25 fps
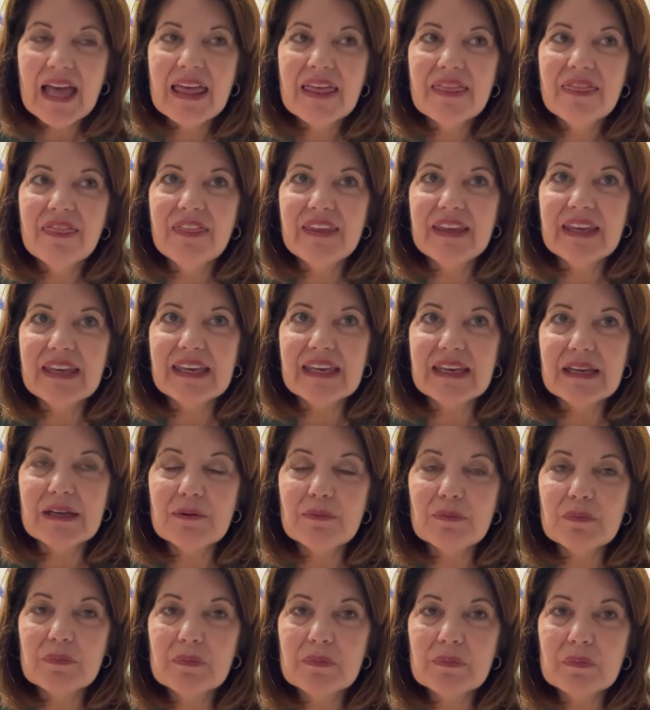The
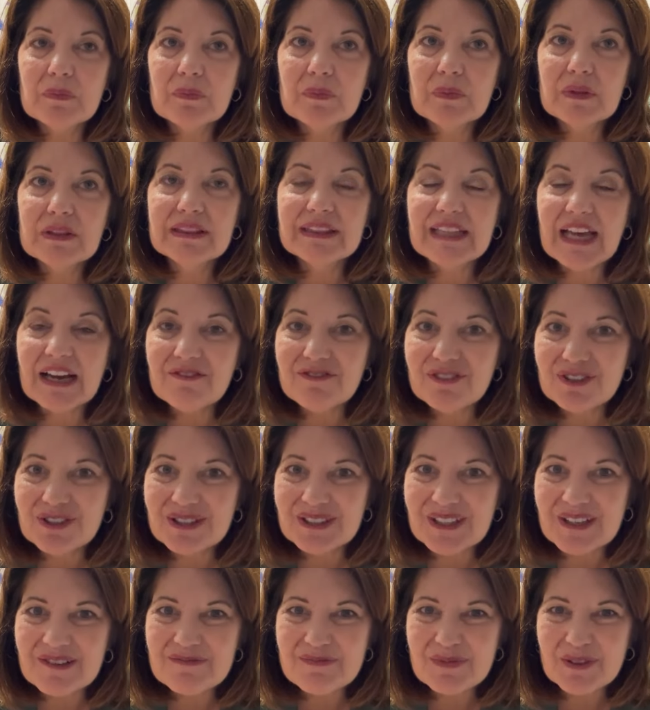level
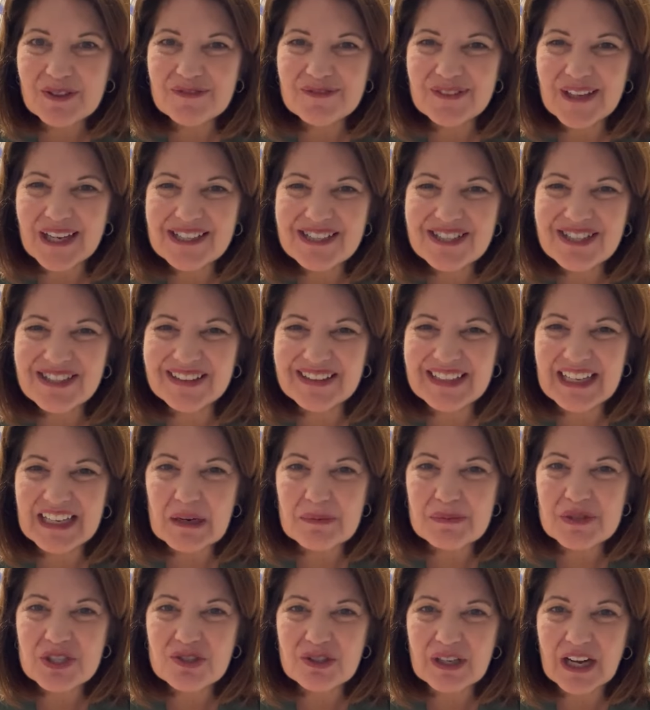of perfection that
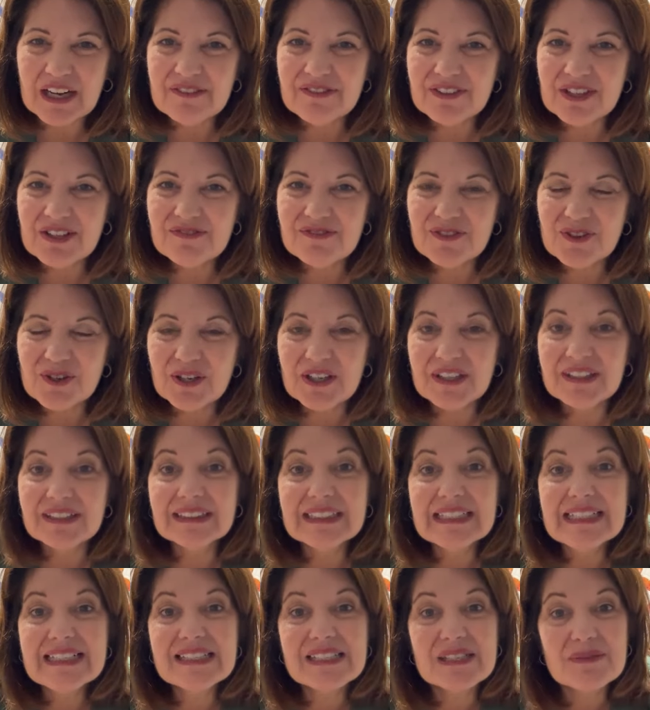I'm striving for
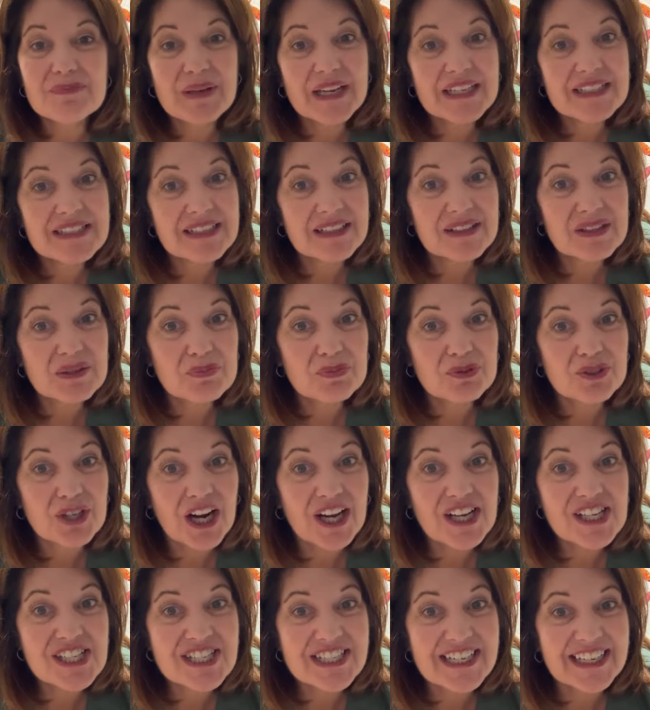depends on the
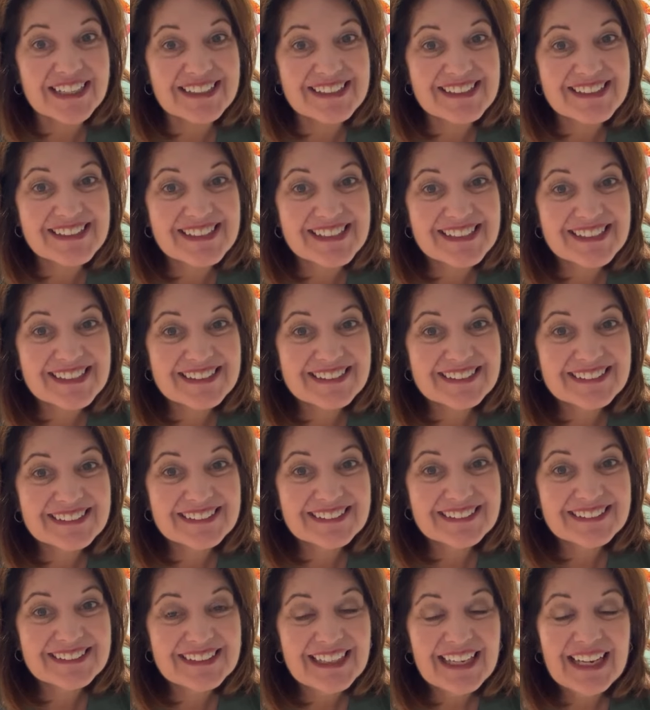project.
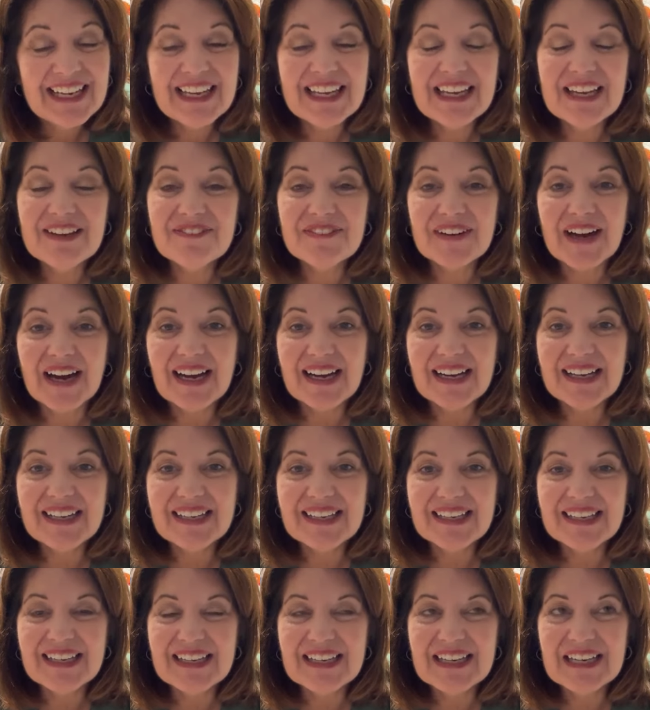If I
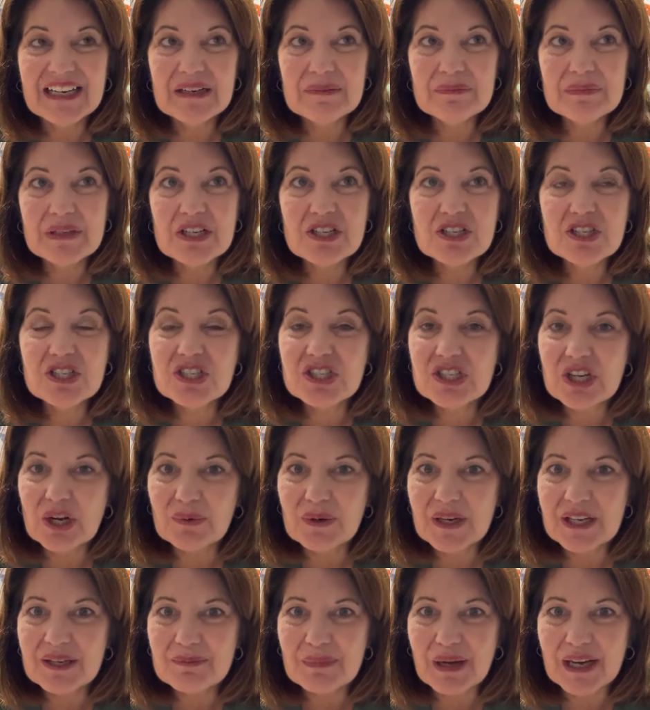am
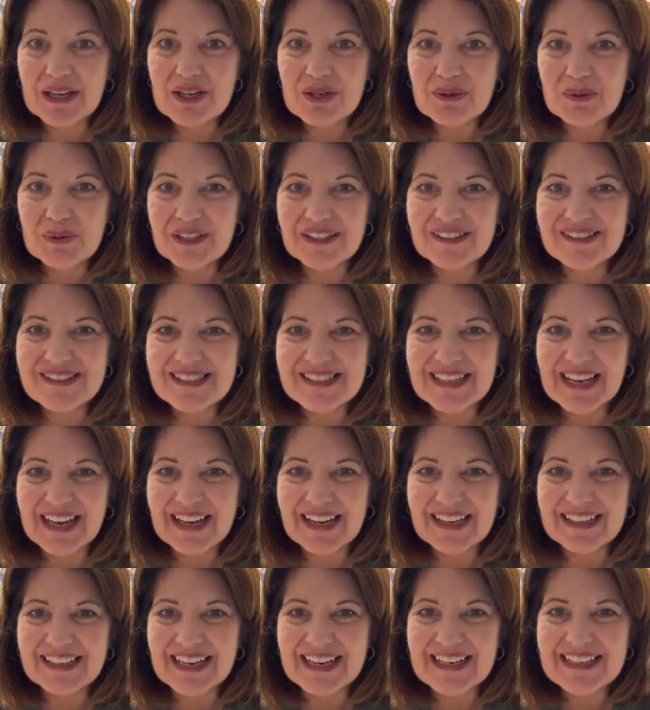showing my quilts
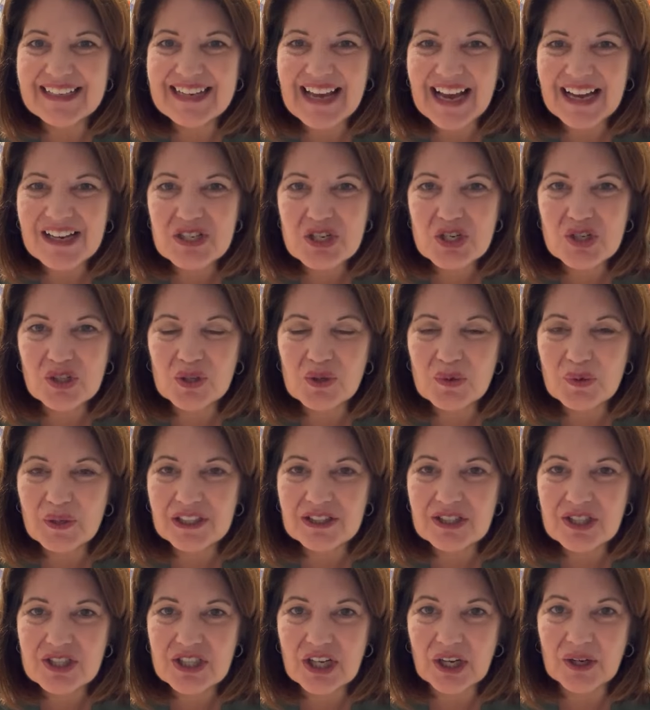at a national
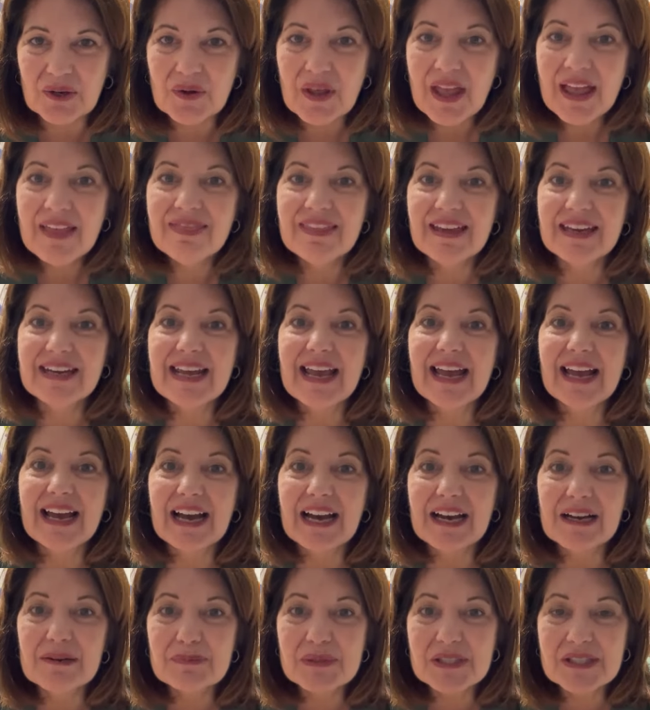quilt show, then
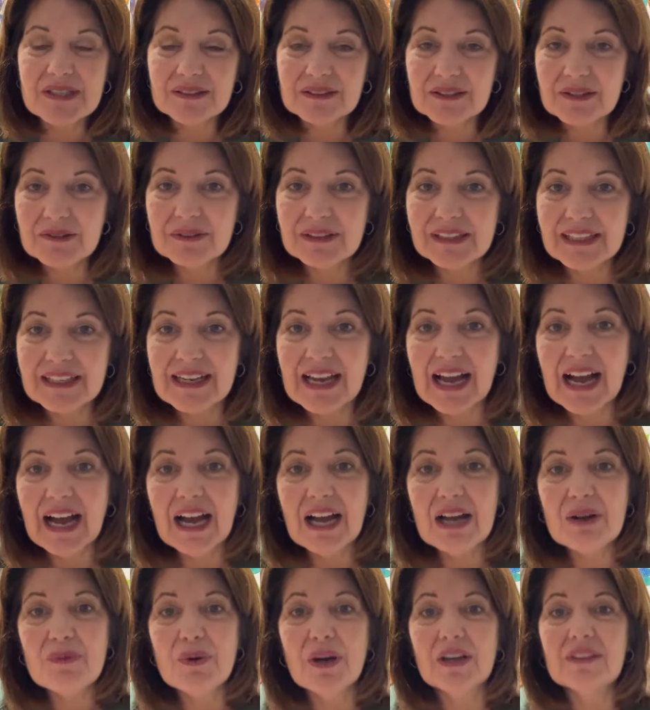absolutely,
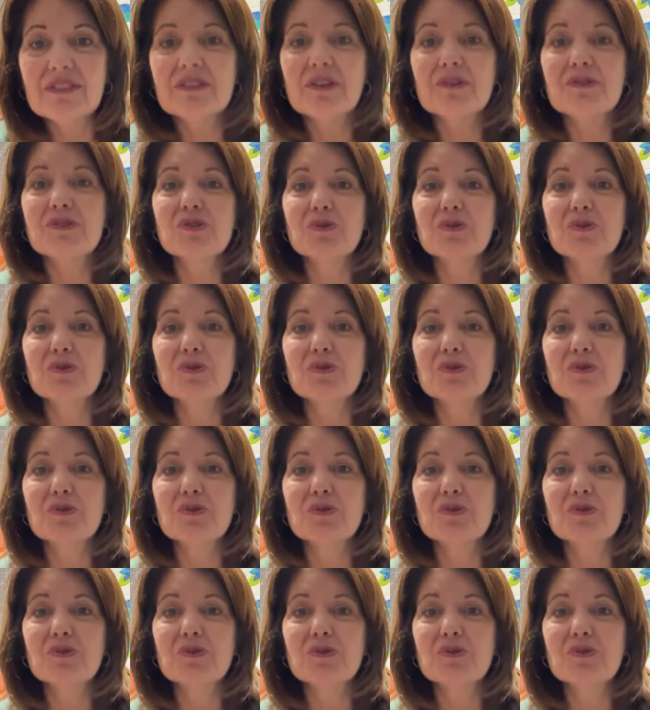I want those